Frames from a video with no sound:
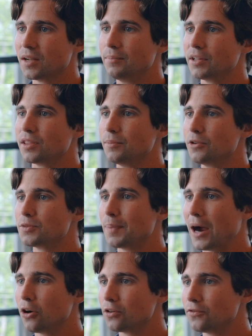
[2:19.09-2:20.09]
but the most
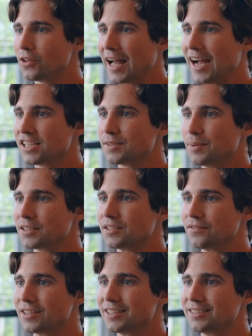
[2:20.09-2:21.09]
powerful aspect
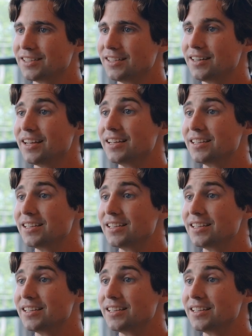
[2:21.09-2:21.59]
of LinkedIn